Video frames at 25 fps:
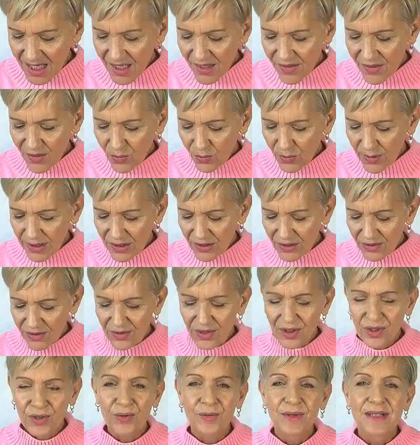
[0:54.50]
The
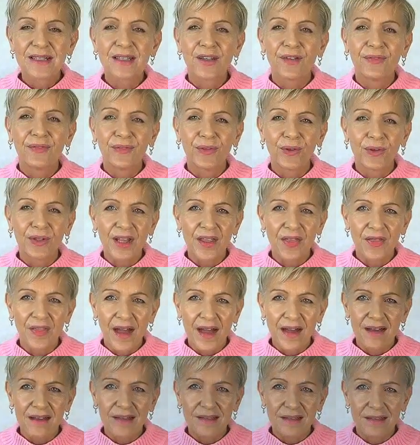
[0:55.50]
winner, who was the
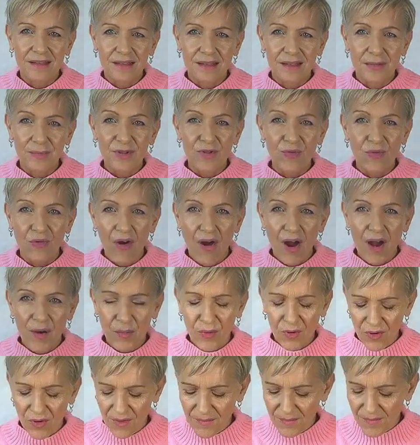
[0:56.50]
40,000th
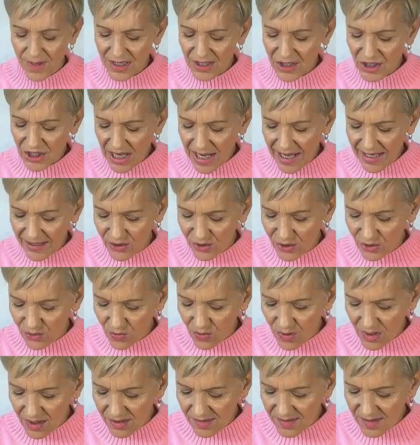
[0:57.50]
subscriber on my channel,
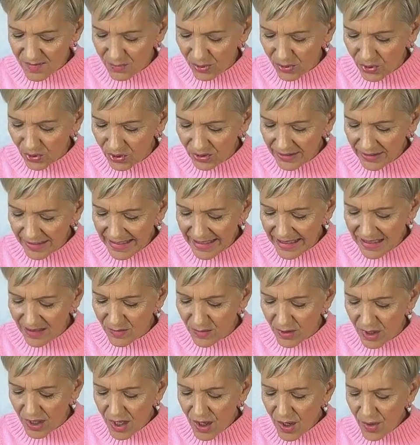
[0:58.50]
was
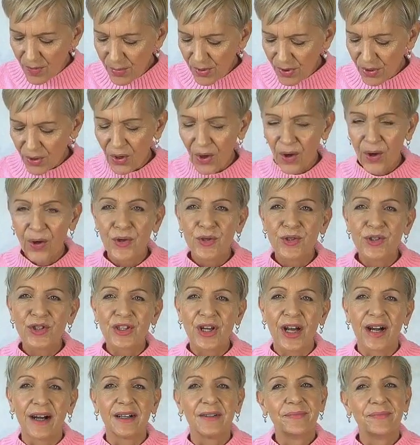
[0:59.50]
Pauline
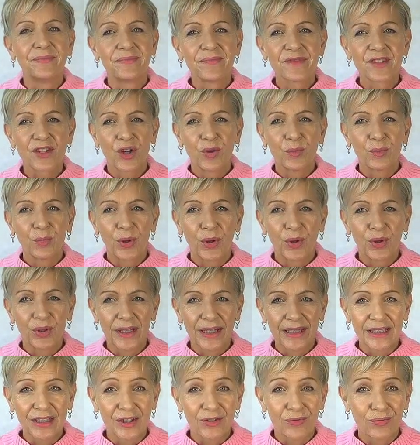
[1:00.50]
Bercosia. So
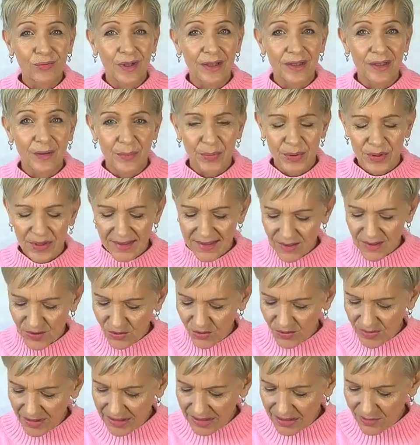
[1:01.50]
Pauline, you've won a
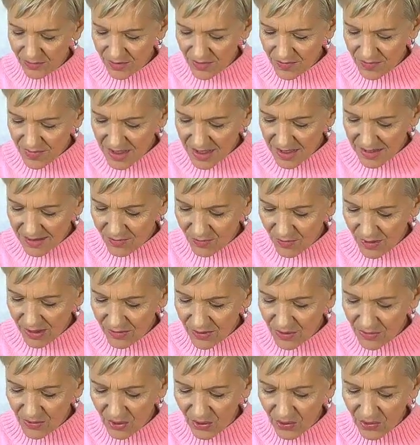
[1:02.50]
personal reading with me as well.
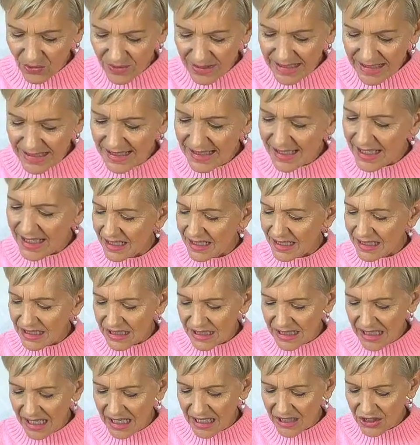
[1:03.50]
You all need to in
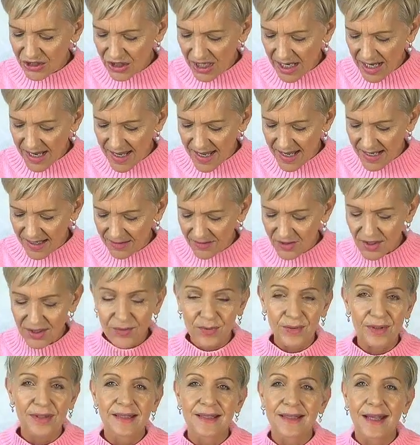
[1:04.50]
touch. And I
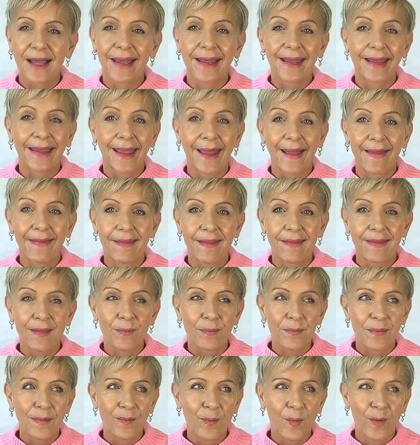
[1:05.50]
just will say again that
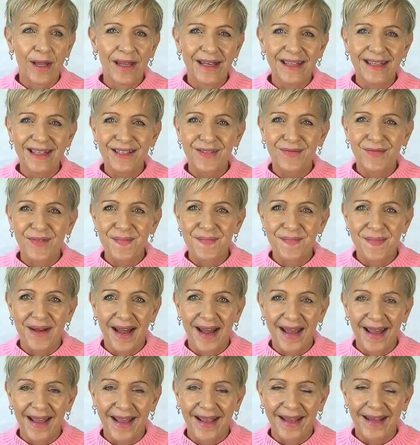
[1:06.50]
the winners for
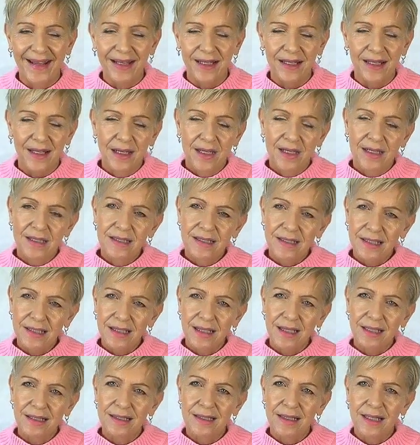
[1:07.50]
May,
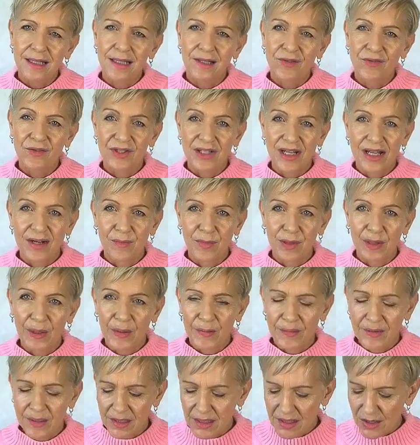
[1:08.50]
details are down below
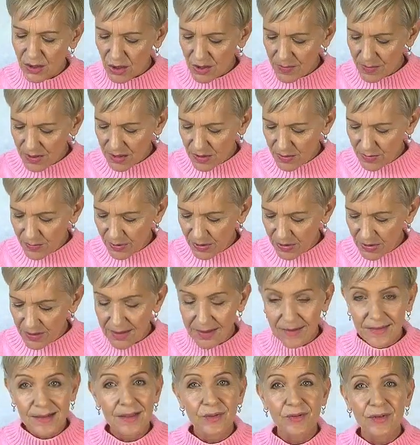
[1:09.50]
in the description box,
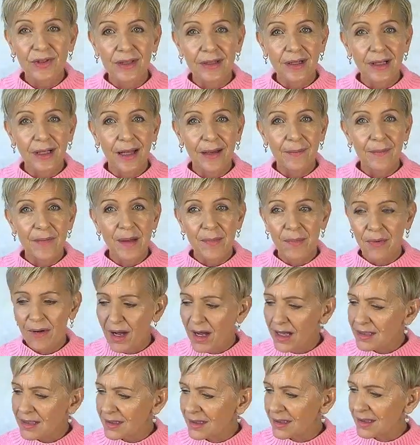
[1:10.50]
have still not claimed their
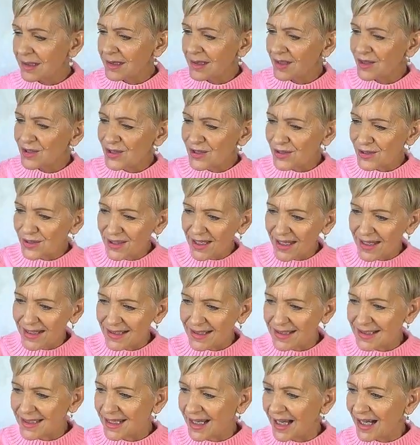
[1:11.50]
prizes. So do get
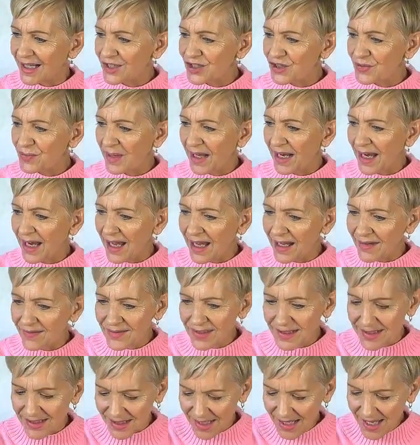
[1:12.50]
in touch, my
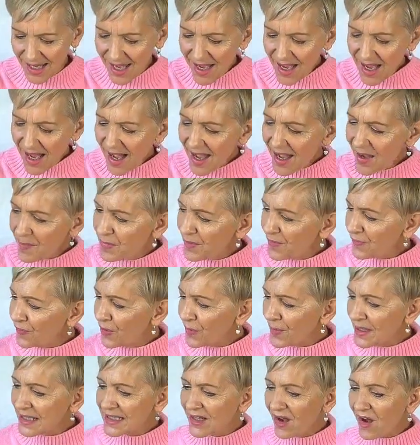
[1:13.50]
loves.
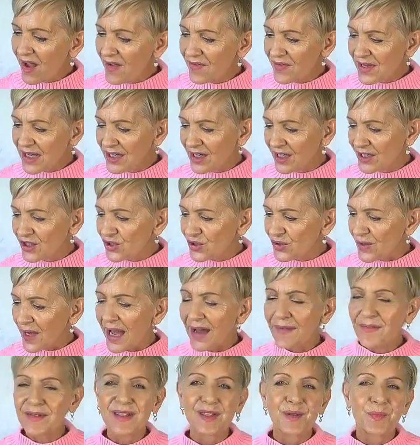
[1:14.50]
Before we dive in, I do
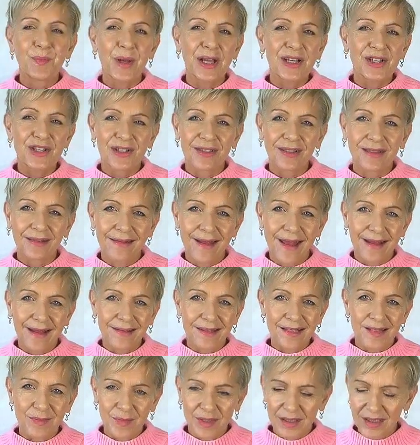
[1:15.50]
have a special
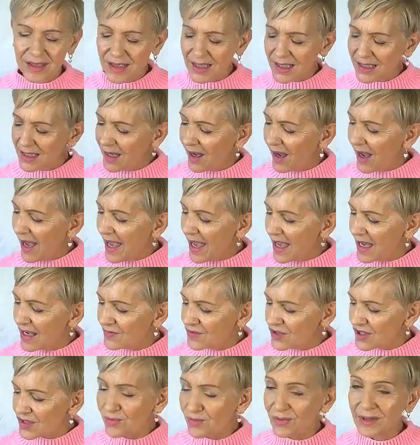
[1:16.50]
announcement that I
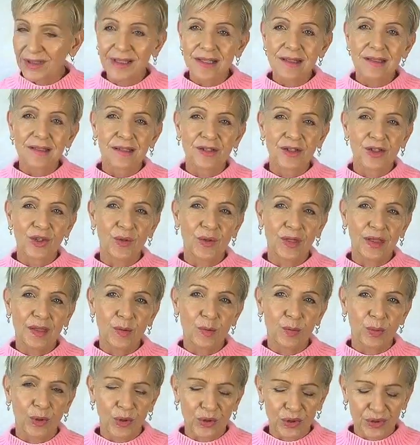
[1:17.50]
have just released a new
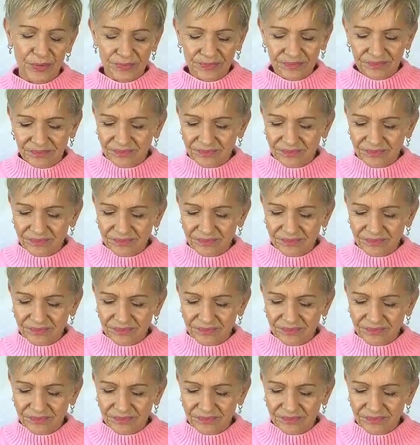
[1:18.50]
ebook.